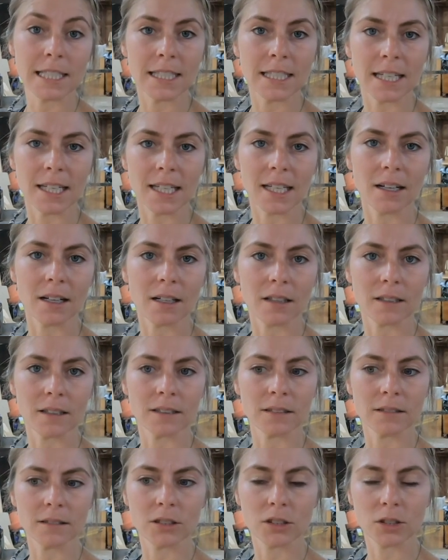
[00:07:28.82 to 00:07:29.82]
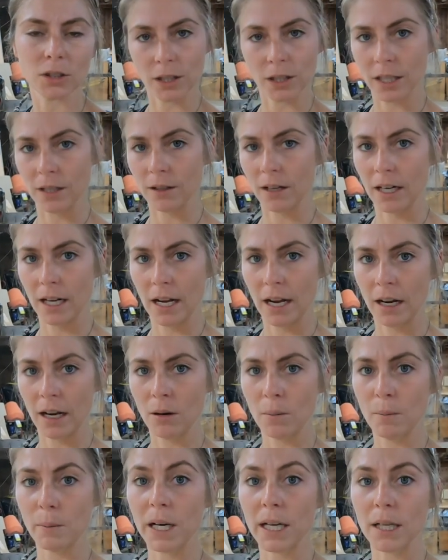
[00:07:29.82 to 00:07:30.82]
see it on screen right
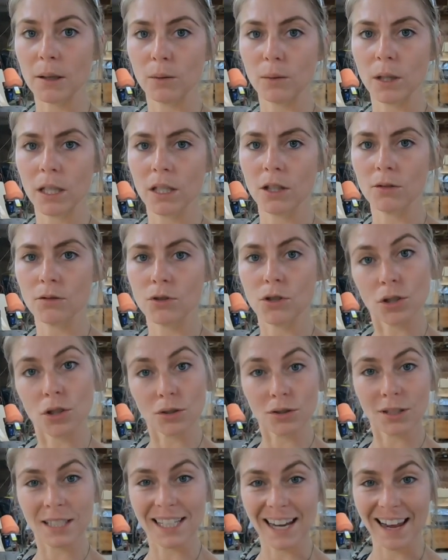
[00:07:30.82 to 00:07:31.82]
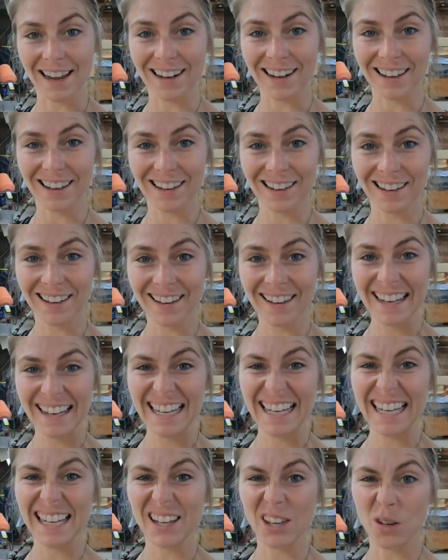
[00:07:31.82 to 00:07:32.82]
now, but when you do stain it,
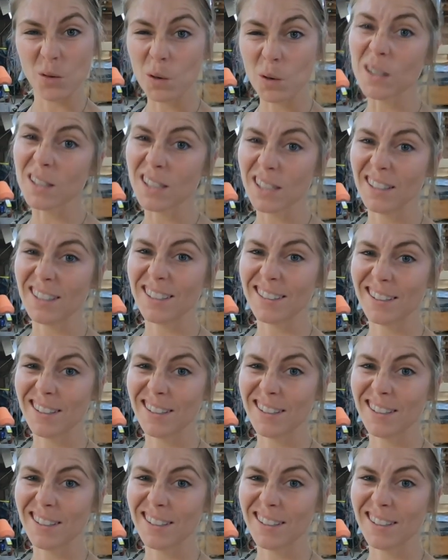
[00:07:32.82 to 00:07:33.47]
you will see those